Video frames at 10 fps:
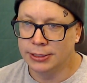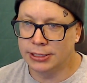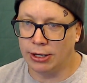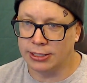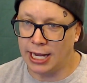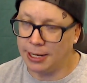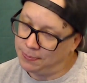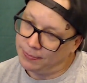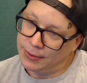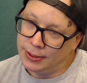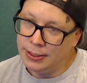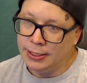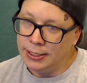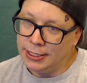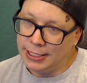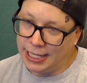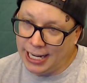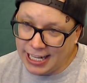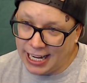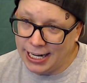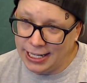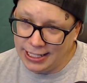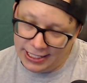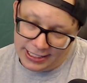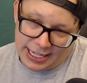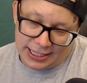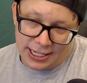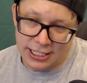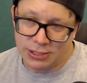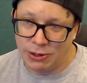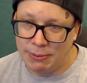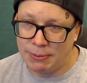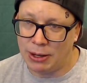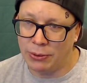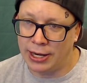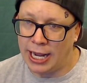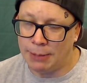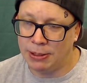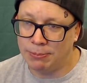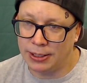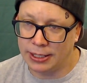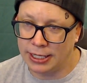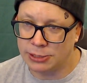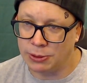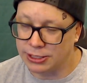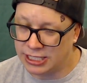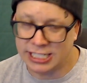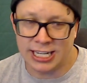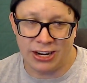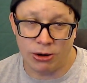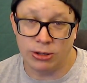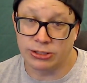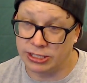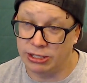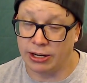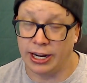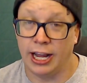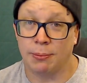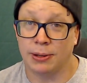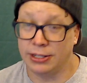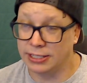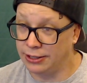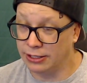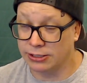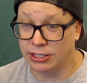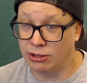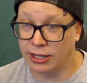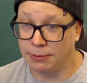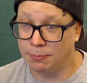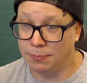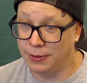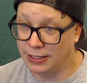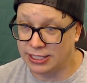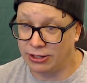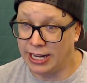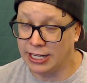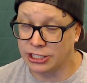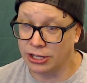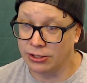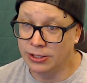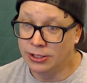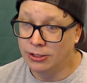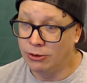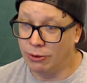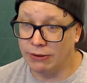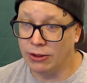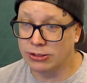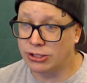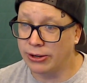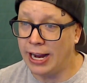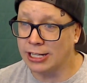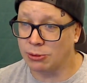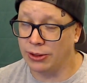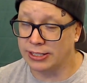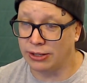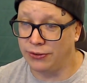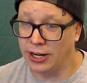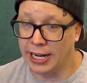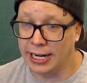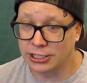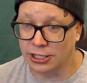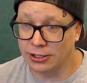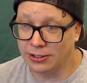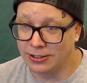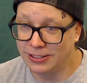So it's like, I get it, you know, take the guns away, maybe that wouldn't happen, but guess what? The 16-year-olds are still going to happen, and they still hate each other. Whatever those two gangs were, they still fucking hate each other.